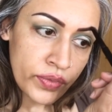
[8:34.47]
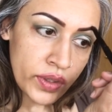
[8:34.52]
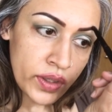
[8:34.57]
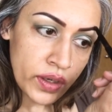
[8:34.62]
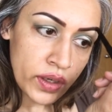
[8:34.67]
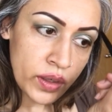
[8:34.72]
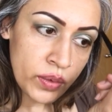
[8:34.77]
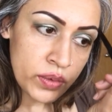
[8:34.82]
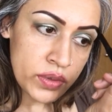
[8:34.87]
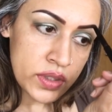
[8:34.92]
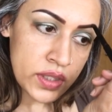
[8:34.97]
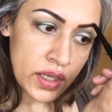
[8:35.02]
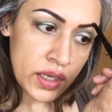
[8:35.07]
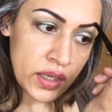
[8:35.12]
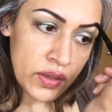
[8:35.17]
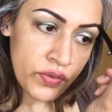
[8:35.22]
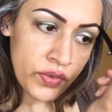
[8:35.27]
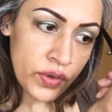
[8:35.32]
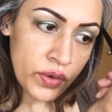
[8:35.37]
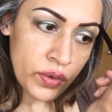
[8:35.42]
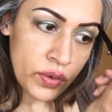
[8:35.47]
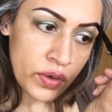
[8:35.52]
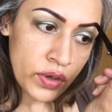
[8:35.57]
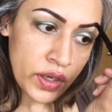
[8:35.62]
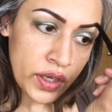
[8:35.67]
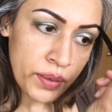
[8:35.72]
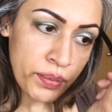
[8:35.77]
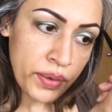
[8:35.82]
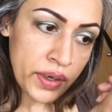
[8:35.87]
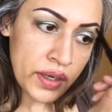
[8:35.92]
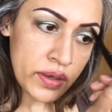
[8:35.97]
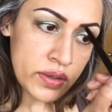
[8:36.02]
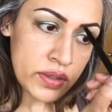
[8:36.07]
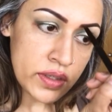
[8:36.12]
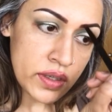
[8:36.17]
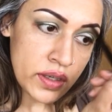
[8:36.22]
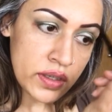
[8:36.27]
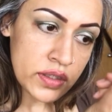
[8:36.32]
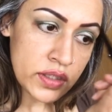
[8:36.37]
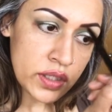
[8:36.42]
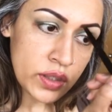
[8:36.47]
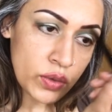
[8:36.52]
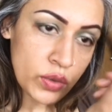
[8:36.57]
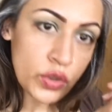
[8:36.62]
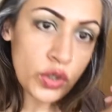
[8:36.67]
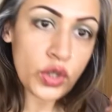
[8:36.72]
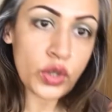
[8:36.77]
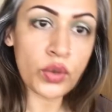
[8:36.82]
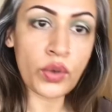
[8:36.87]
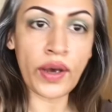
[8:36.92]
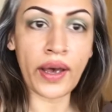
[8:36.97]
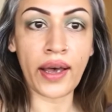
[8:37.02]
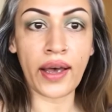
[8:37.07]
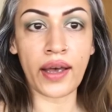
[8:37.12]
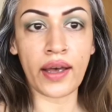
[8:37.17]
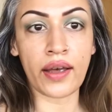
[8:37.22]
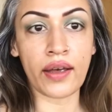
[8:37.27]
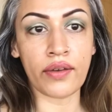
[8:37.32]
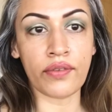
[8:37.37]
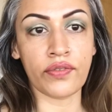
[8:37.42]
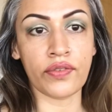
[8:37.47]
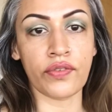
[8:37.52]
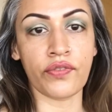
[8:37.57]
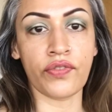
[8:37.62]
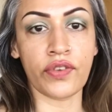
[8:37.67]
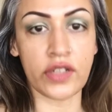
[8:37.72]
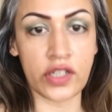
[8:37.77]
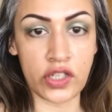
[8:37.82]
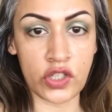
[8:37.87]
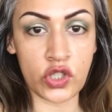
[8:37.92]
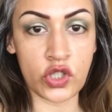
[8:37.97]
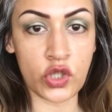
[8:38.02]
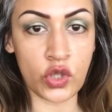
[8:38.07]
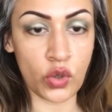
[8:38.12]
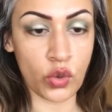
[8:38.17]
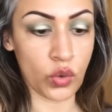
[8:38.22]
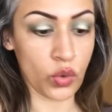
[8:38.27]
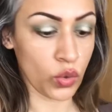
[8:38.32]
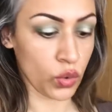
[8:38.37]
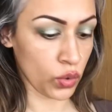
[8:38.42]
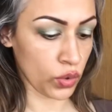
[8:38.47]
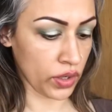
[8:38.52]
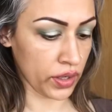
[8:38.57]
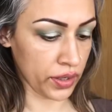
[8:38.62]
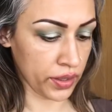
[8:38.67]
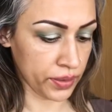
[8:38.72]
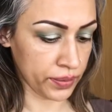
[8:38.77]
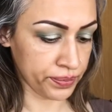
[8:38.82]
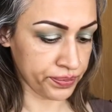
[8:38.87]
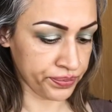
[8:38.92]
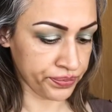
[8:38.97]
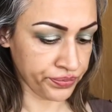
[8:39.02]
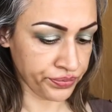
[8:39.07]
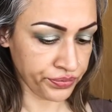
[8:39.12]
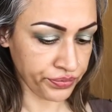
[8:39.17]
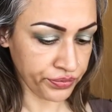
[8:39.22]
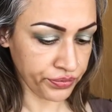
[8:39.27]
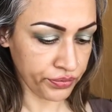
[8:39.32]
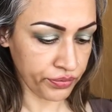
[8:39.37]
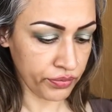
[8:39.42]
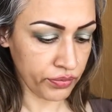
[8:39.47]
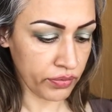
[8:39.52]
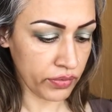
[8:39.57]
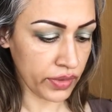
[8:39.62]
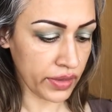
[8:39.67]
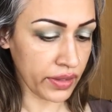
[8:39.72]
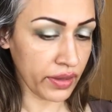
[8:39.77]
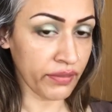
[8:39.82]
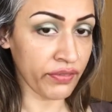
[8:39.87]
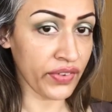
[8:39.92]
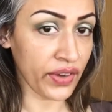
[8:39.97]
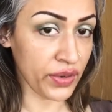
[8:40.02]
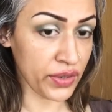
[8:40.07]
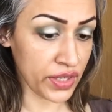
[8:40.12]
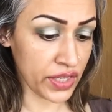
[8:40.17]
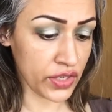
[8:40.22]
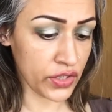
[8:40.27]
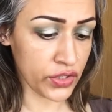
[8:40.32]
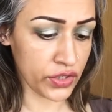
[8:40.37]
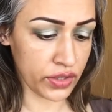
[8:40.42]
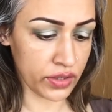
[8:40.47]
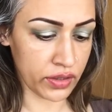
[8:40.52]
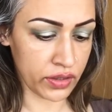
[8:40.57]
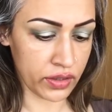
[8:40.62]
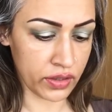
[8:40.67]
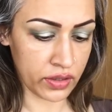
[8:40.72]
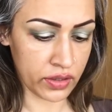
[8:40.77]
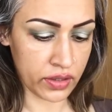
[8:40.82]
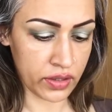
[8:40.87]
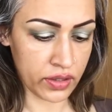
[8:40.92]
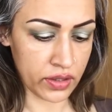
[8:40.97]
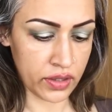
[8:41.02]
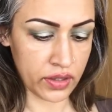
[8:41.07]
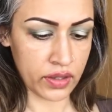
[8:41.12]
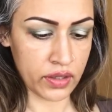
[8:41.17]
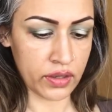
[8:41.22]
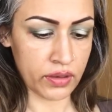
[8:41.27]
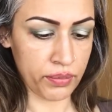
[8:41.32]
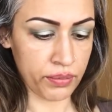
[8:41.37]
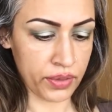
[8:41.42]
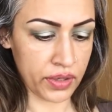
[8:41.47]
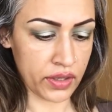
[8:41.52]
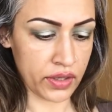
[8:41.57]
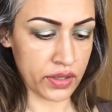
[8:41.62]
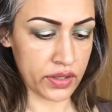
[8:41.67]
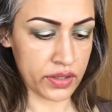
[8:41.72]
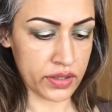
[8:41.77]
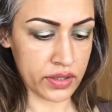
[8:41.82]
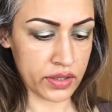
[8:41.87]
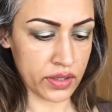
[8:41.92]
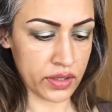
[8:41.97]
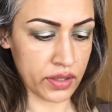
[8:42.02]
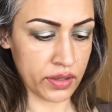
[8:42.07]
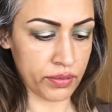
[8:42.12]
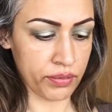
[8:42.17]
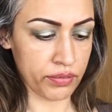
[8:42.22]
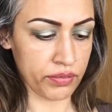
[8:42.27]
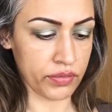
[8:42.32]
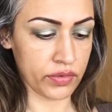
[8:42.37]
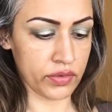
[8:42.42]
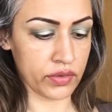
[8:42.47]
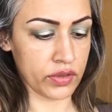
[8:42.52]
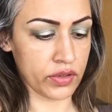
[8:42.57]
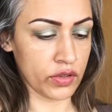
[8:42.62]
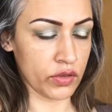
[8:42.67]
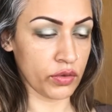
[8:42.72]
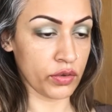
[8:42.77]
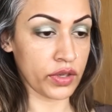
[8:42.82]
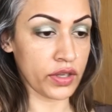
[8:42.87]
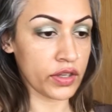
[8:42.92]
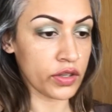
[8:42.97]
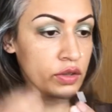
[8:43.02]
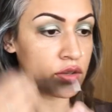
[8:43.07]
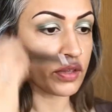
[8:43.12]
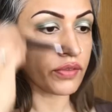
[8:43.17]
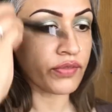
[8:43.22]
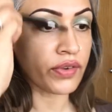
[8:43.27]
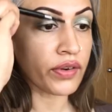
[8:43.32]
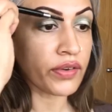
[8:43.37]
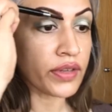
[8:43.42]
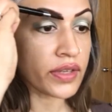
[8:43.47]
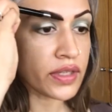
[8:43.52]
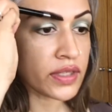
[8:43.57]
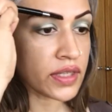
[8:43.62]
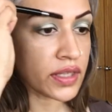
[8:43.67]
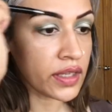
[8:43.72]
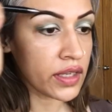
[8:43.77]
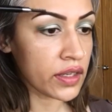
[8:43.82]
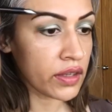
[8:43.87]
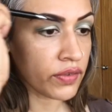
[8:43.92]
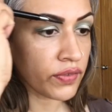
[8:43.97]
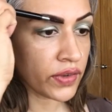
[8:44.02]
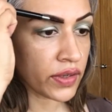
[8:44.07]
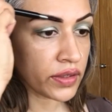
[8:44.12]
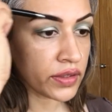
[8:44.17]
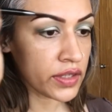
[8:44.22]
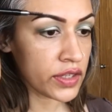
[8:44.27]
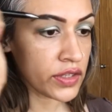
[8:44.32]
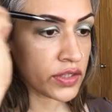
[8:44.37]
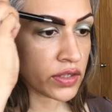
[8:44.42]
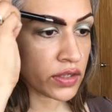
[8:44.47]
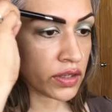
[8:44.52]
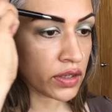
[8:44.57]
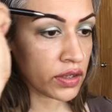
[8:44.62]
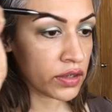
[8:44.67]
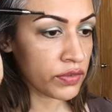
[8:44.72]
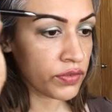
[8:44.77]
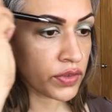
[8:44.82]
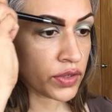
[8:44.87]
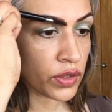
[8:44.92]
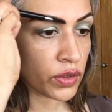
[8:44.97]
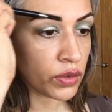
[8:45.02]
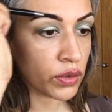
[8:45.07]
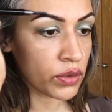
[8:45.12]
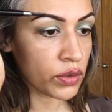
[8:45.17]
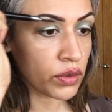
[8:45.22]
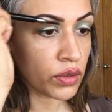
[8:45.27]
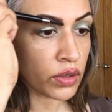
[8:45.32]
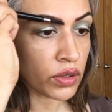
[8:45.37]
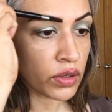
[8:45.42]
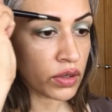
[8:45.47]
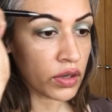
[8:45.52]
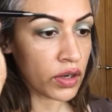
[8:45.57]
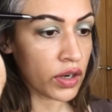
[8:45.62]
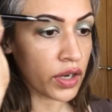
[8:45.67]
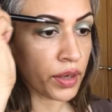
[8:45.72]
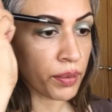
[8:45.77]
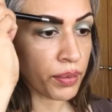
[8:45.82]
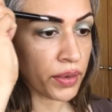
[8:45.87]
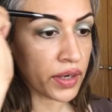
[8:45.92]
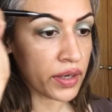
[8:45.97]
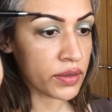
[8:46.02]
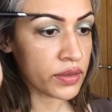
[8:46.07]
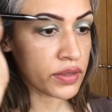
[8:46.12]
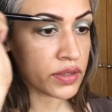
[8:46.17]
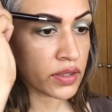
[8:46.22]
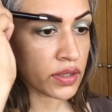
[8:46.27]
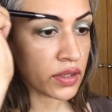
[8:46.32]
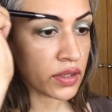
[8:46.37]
I would say leave your eyebrows until you have finished your foundation, because you can very easily get your foundation over your eyebrows,